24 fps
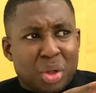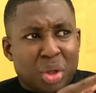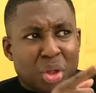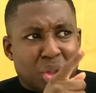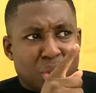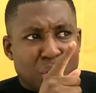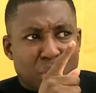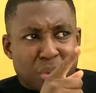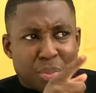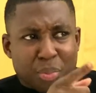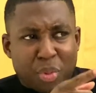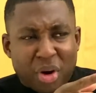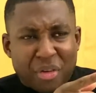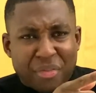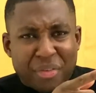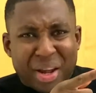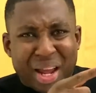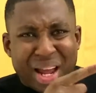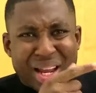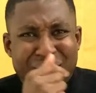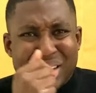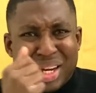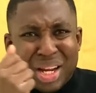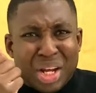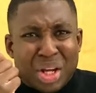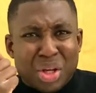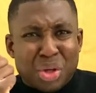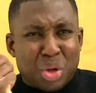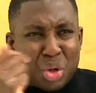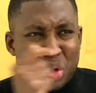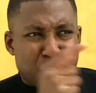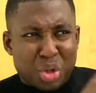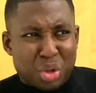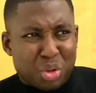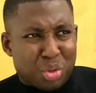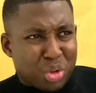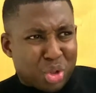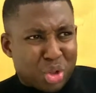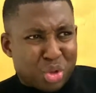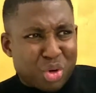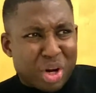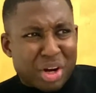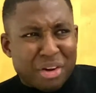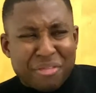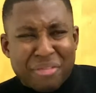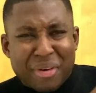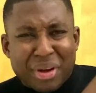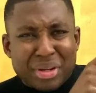you're the prophet and you're
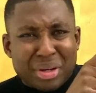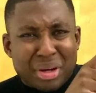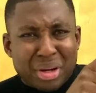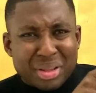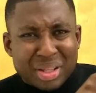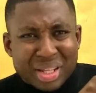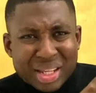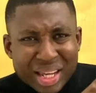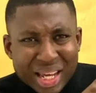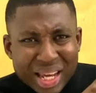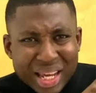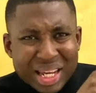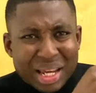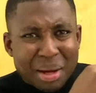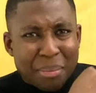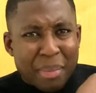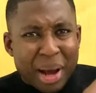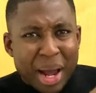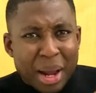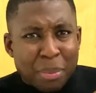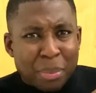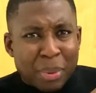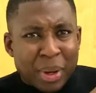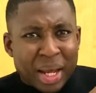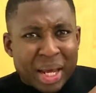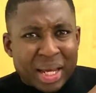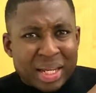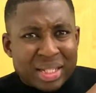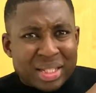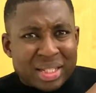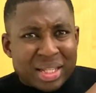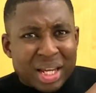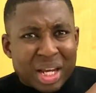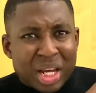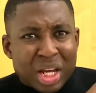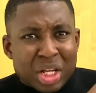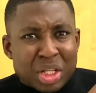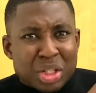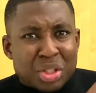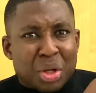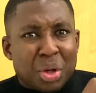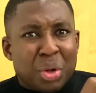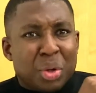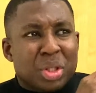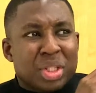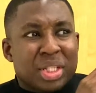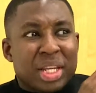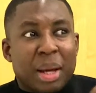trying to find another king in my place.
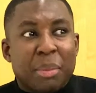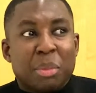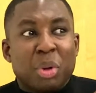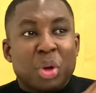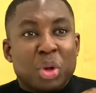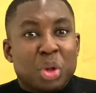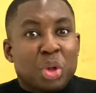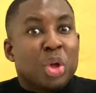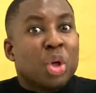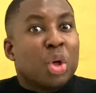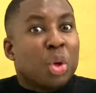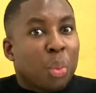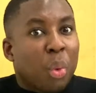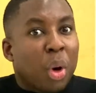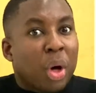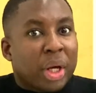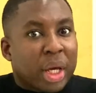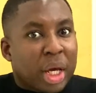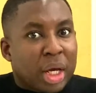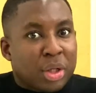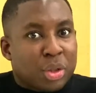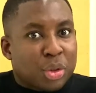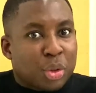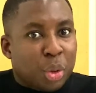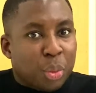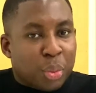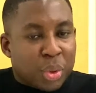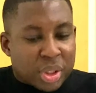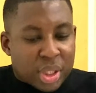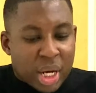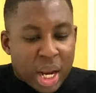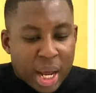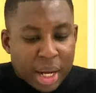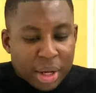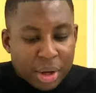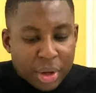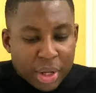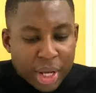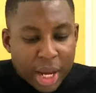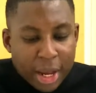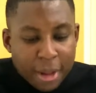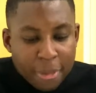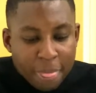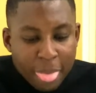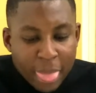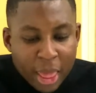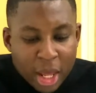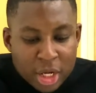So Samuel knew what King Saul was like,
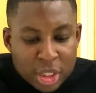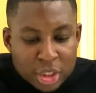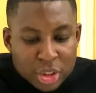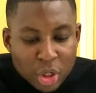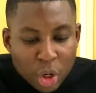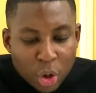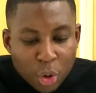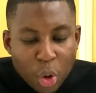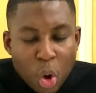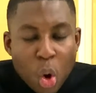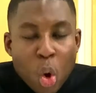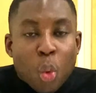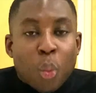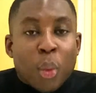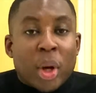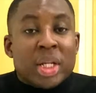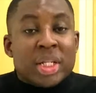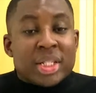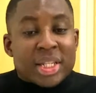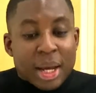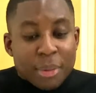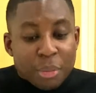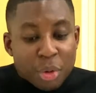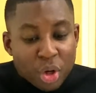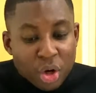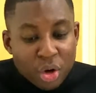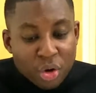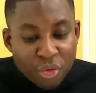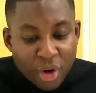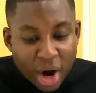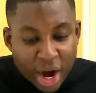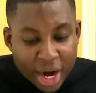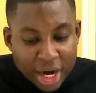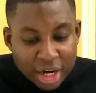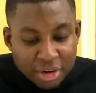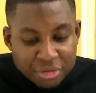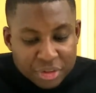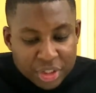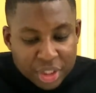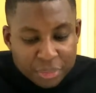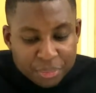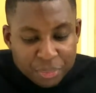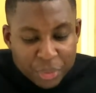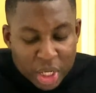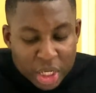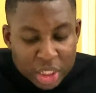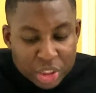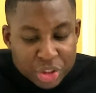okay? So when Samuel arrived,
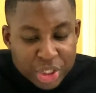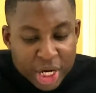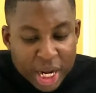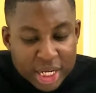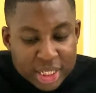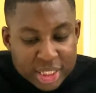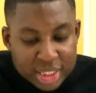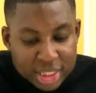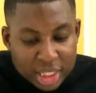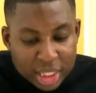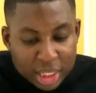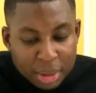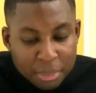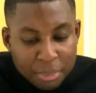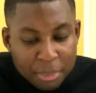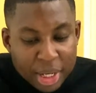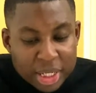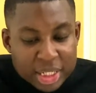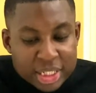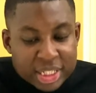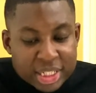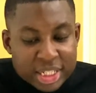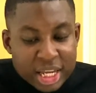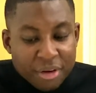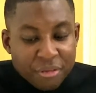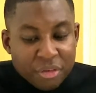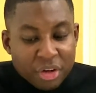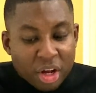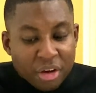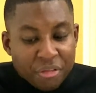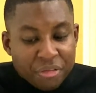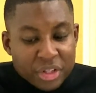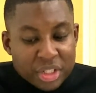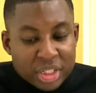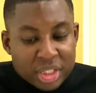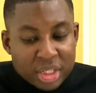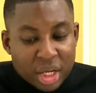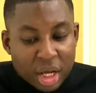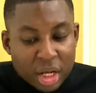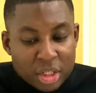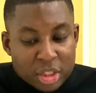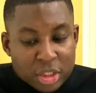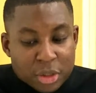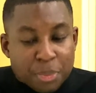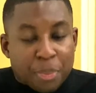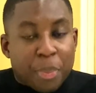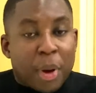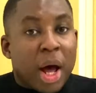Jesse made seven of his
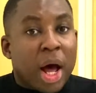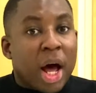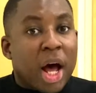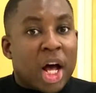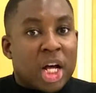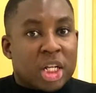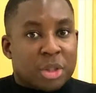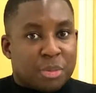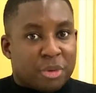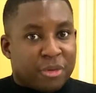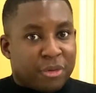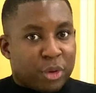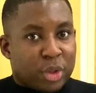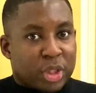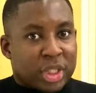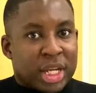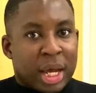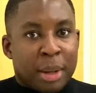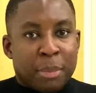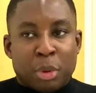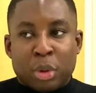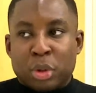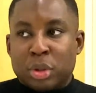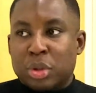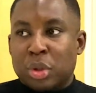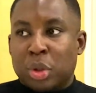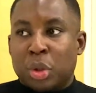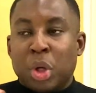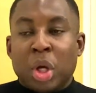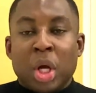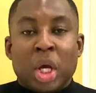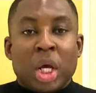sons pass before Samuel. So